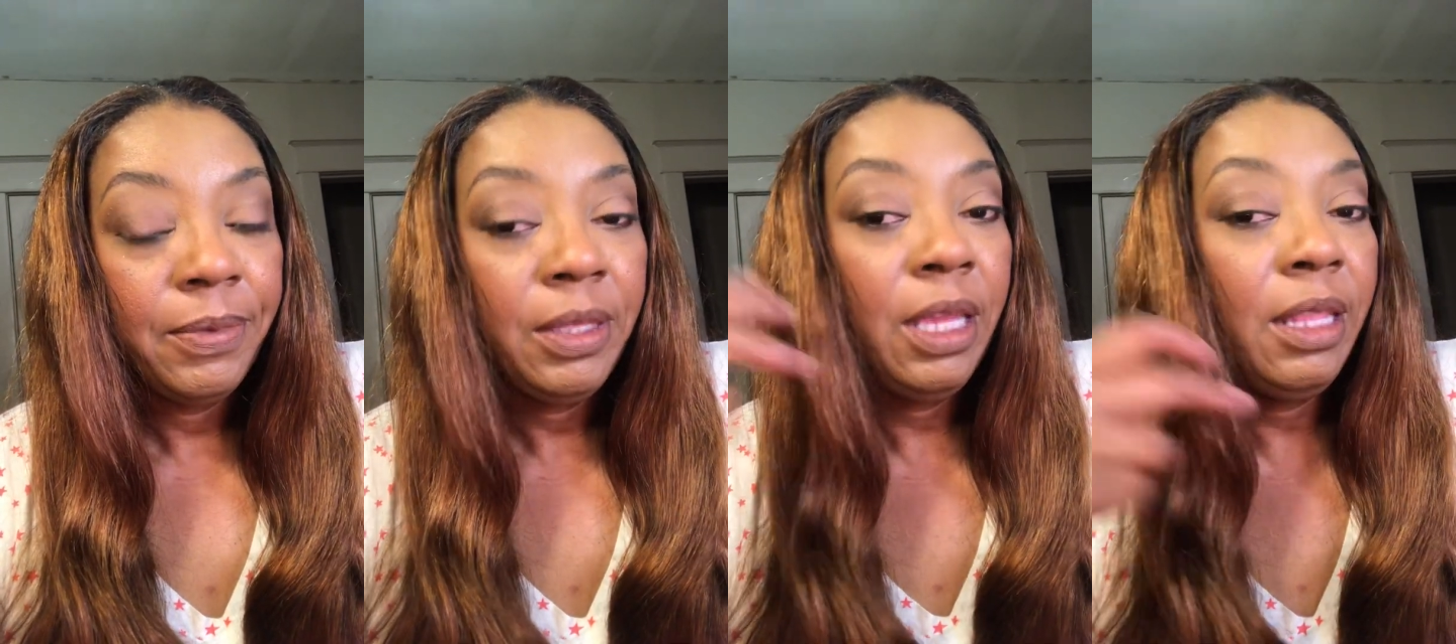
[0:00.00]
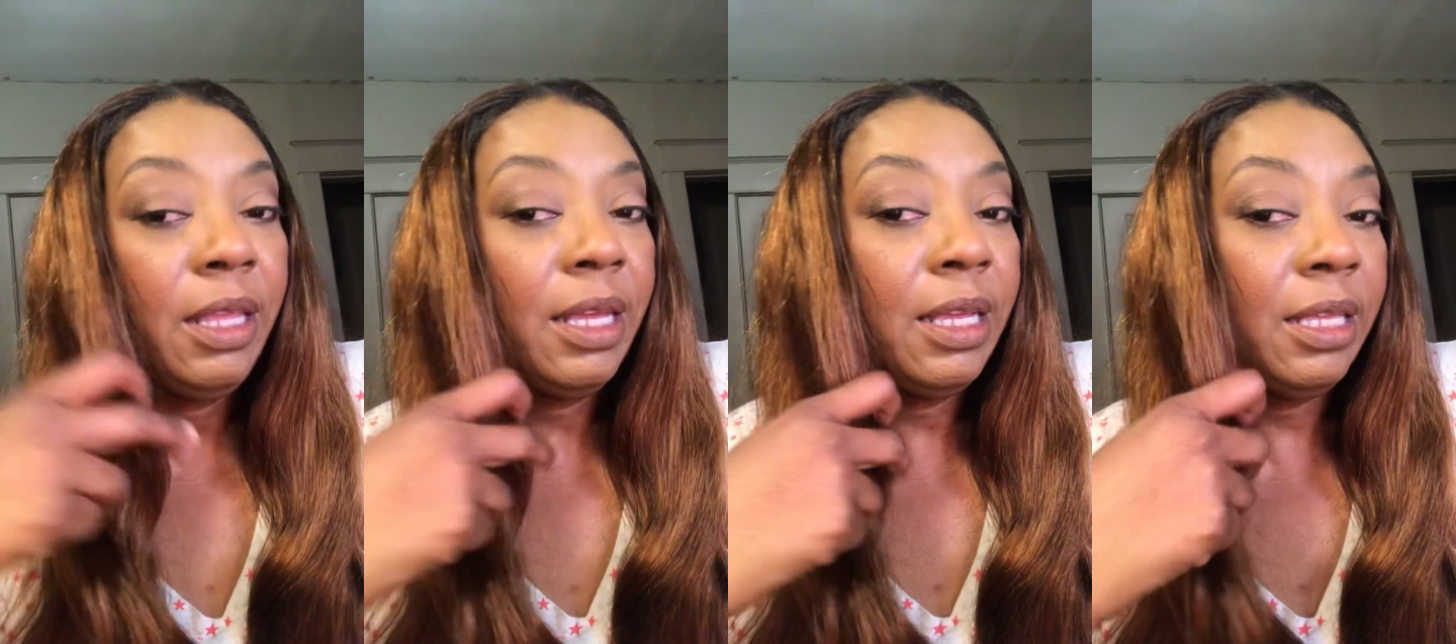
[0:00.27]

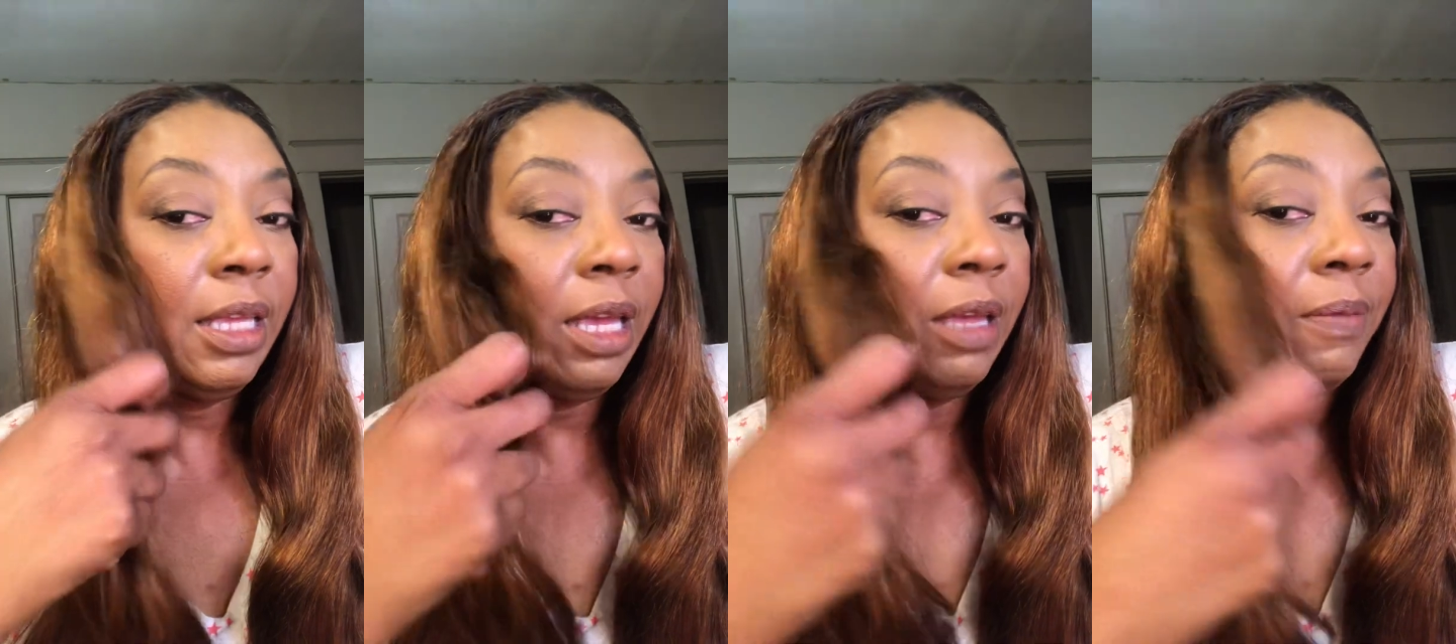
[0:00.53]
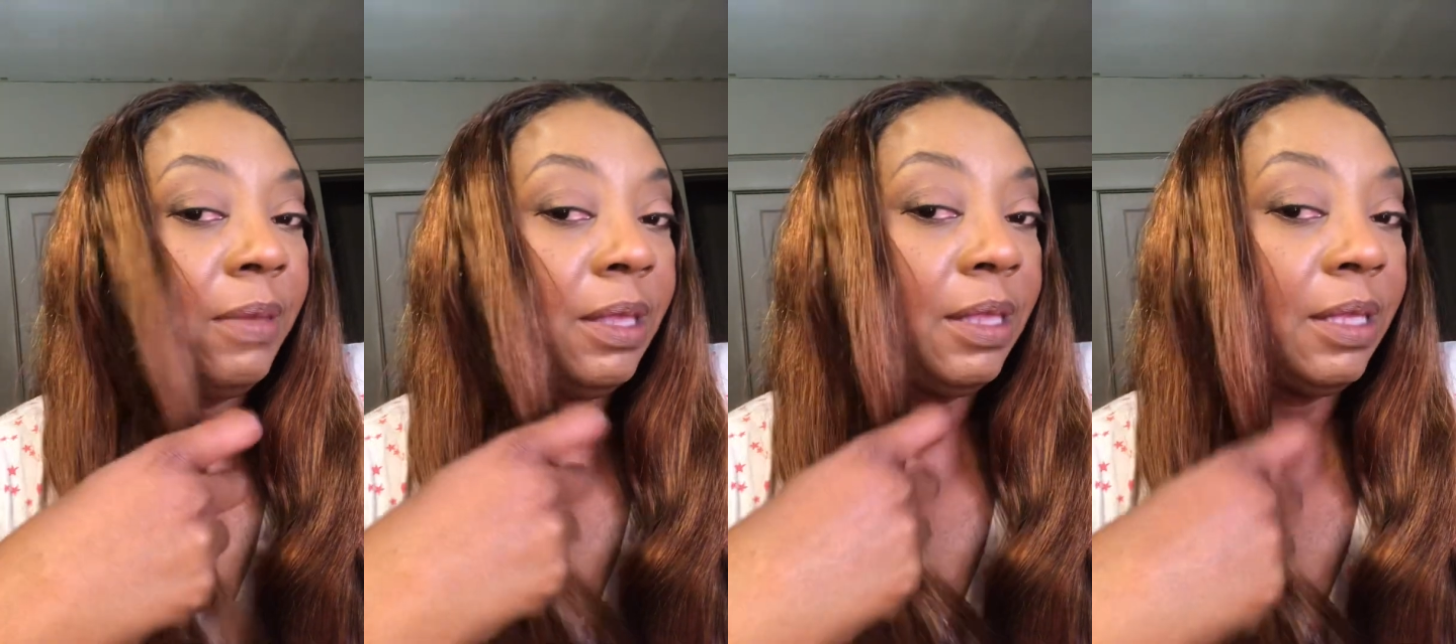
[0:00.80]
and that gave
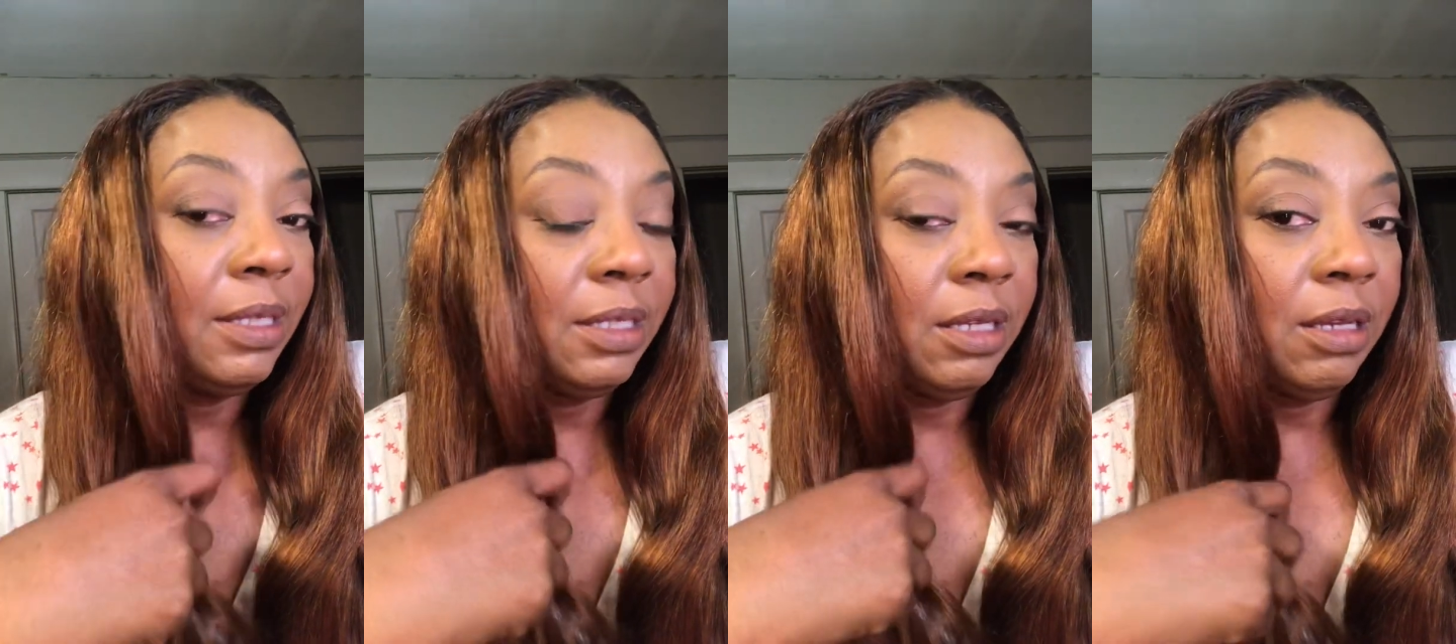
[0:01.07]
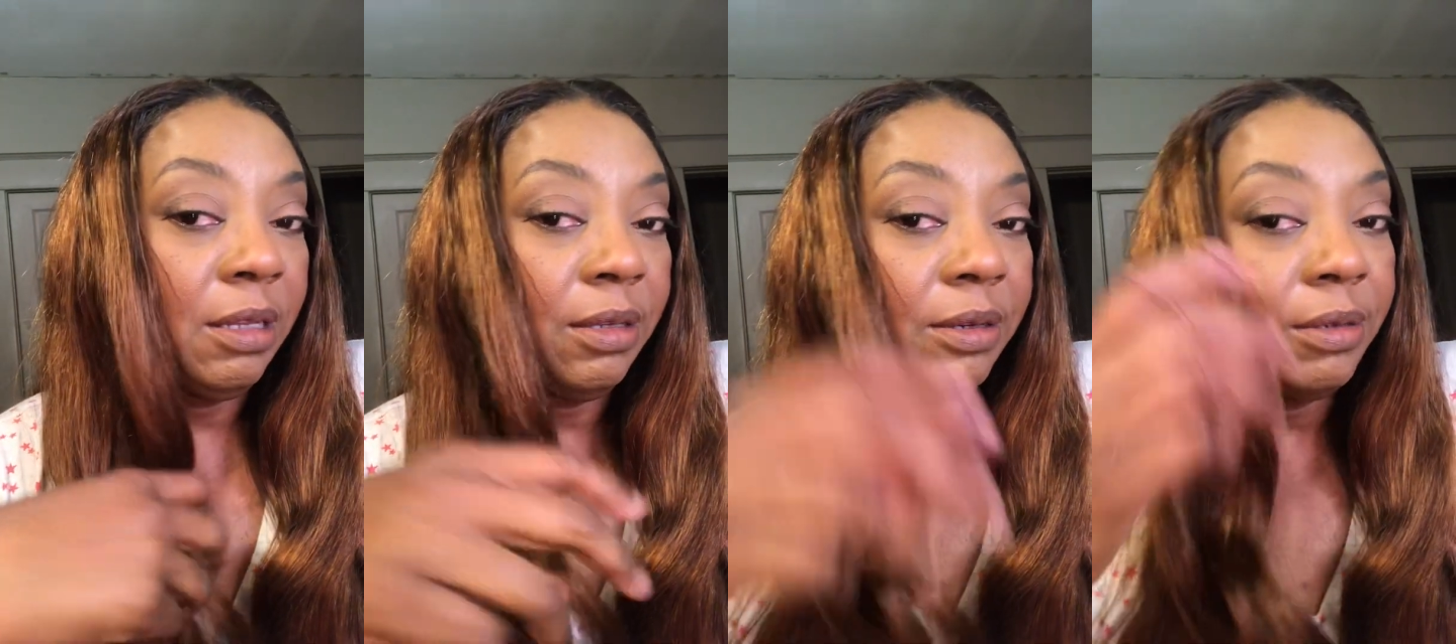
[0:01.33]
me this
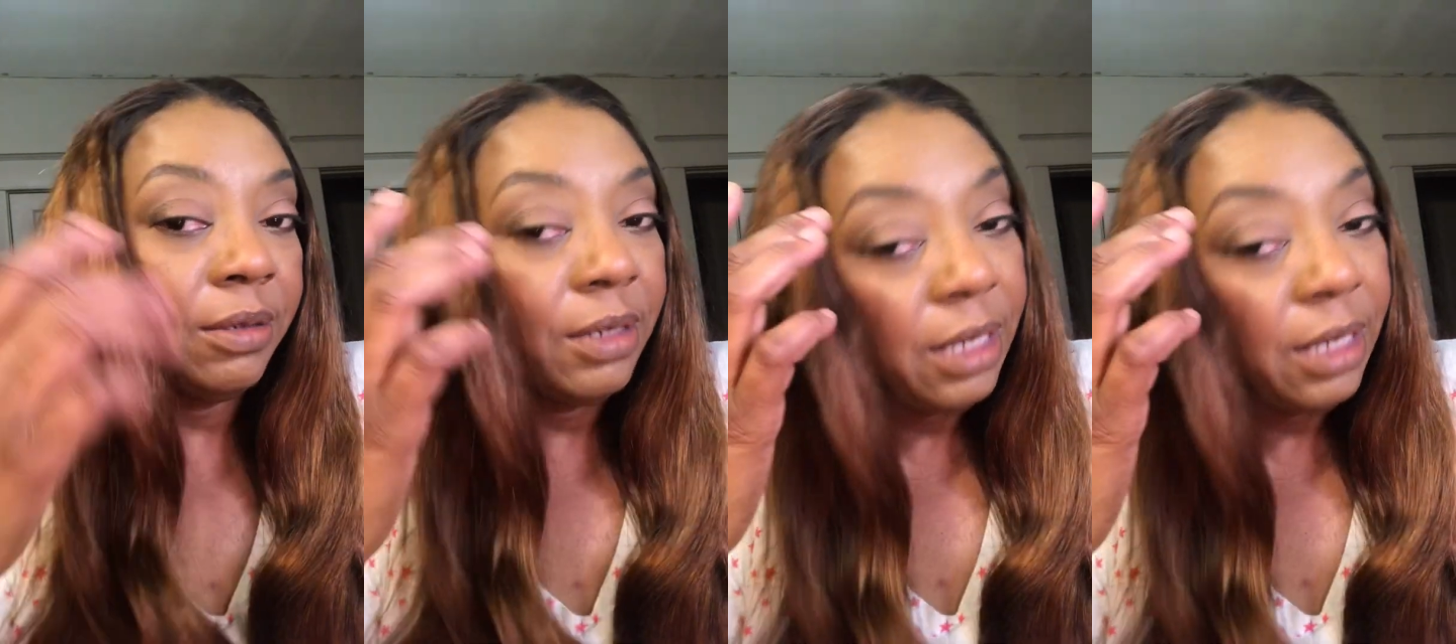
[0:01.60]
color.